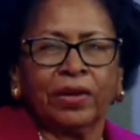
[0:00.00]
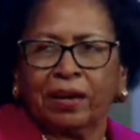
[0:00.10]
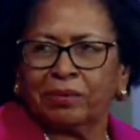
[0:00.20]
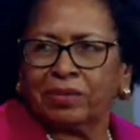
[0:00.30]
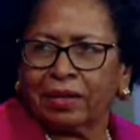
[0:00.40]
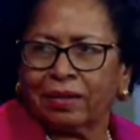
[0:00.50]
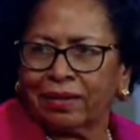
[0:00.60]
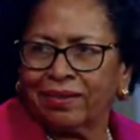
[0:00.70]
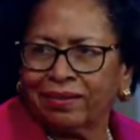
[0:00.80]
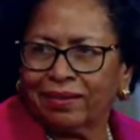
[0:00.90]
okay, I was
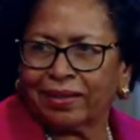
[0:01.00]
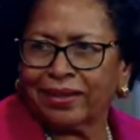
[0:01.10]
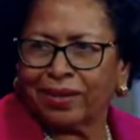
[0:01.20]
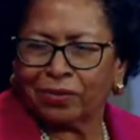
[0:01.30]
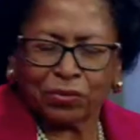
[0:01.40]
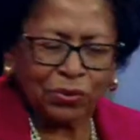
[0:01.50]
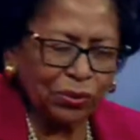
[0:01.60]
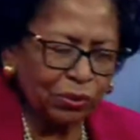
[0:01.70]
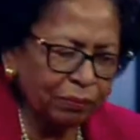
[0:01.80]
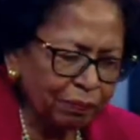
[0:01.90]
getting kicked out of school.